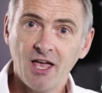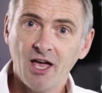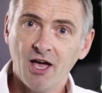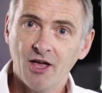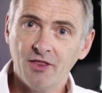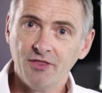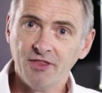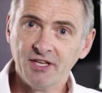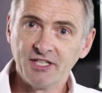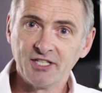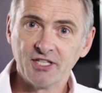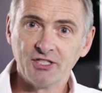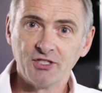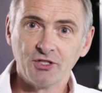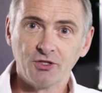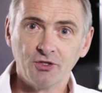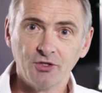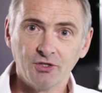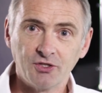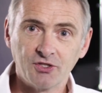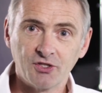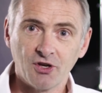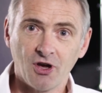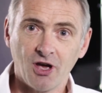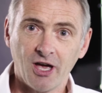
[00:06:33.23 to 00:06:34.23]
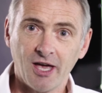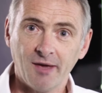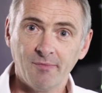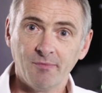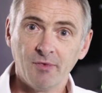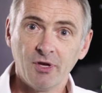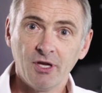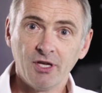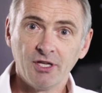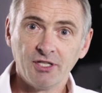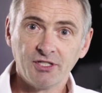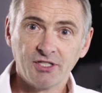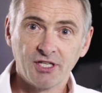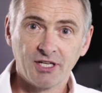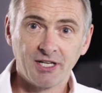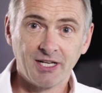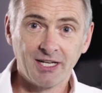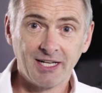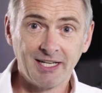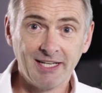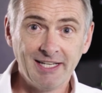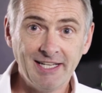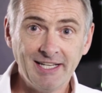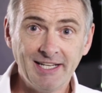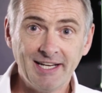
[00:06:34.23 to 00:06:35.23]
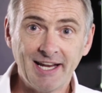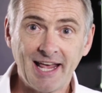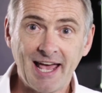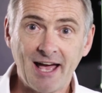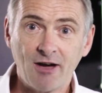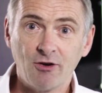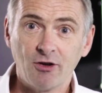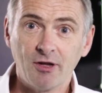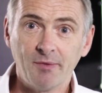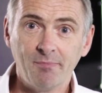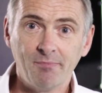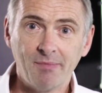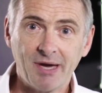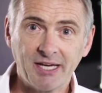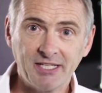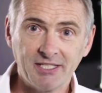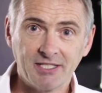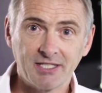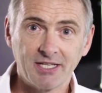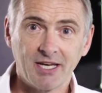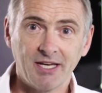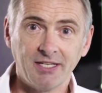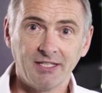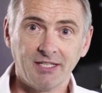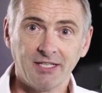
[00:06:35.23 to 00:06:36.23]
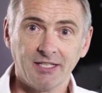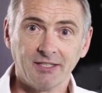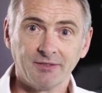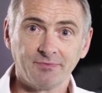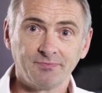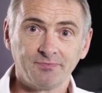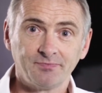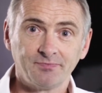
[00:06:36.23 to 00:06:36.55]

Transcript: and this is a good time to clean it out and maintain it.